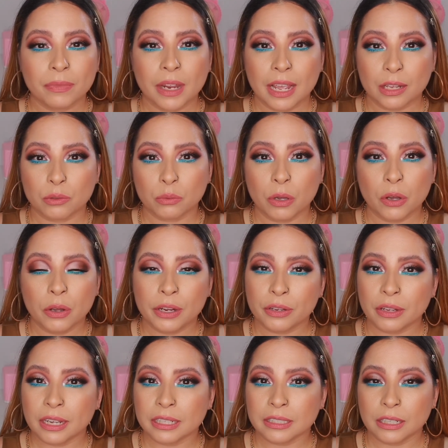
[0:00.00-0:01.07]
as well, and
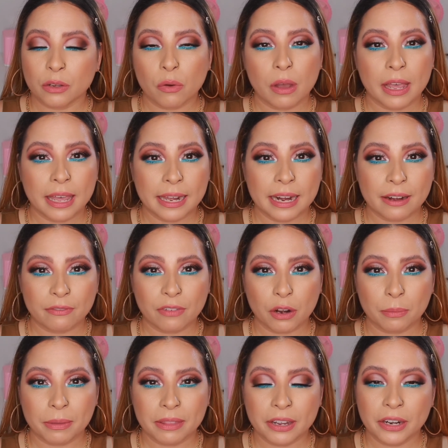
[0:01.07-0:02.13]
you guys can go ahead and follow
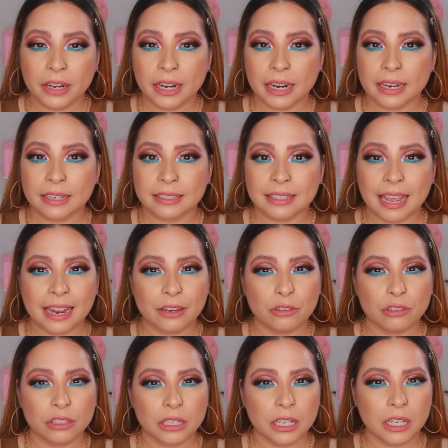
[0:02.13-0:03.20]
me there, and I
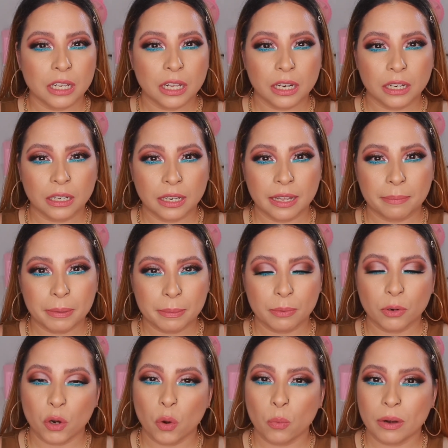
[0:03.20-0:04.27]
usually let people
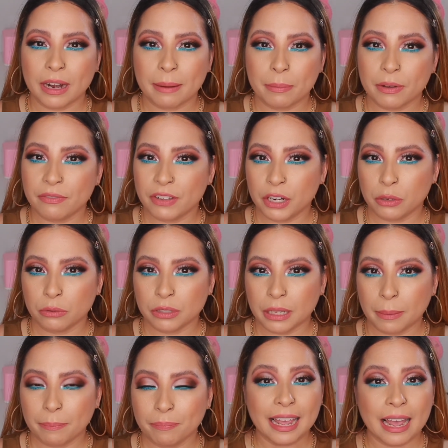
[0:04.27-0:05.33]
know when I put videos
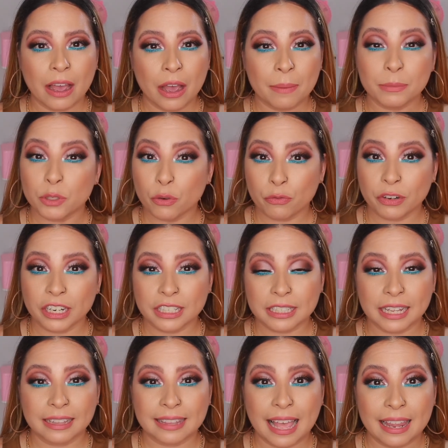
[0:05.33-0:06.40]
up. Don't forget to
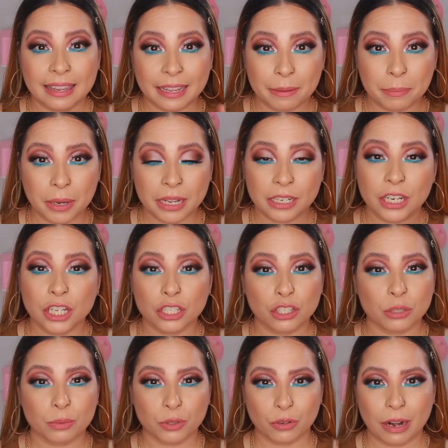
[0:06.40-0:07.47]
hit that like button,
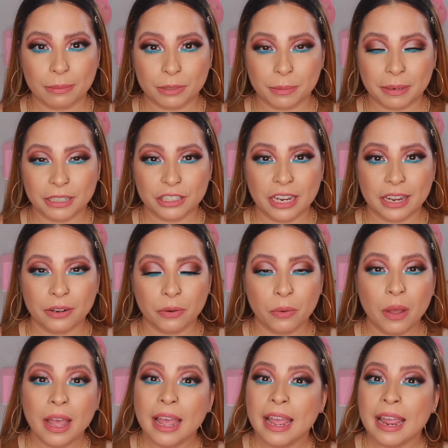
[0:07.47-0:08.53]
subscribe to my channel,
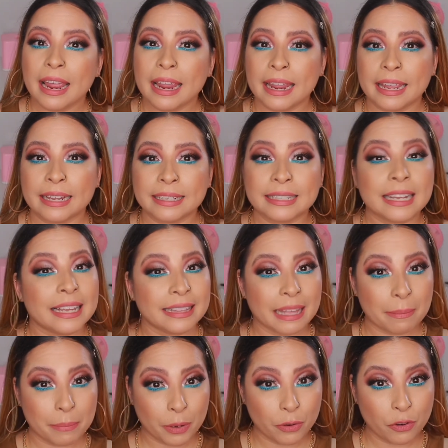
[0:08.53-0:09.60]
and hit
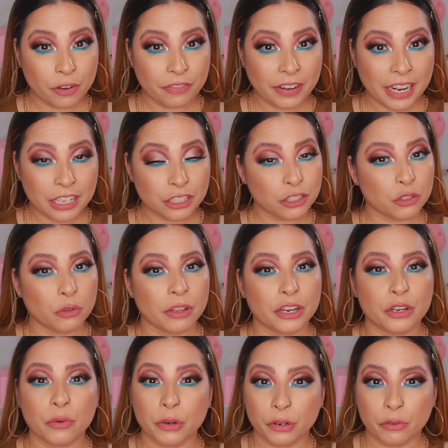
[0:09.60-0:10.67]
that bell notification so that
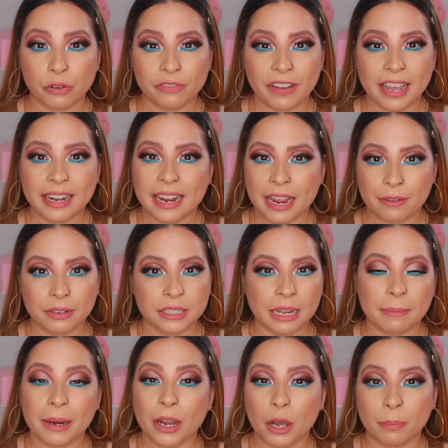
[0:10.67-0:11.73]
you are notified every
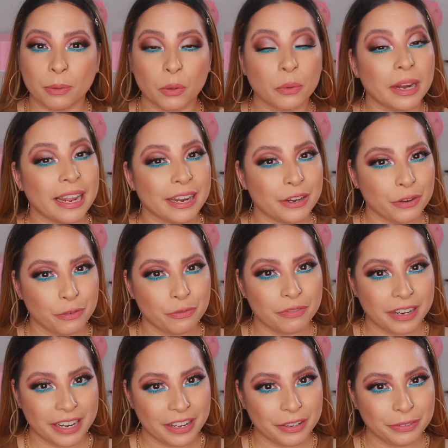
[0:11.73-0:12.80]
time I upload a new
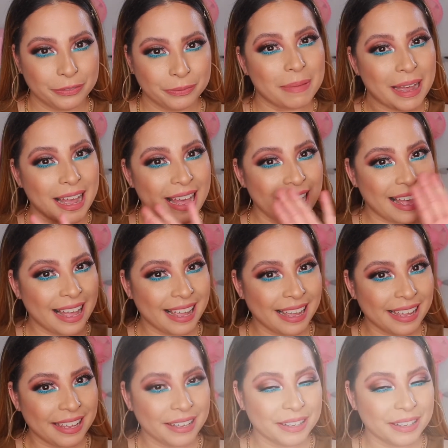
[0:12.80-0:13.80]
video. Bye!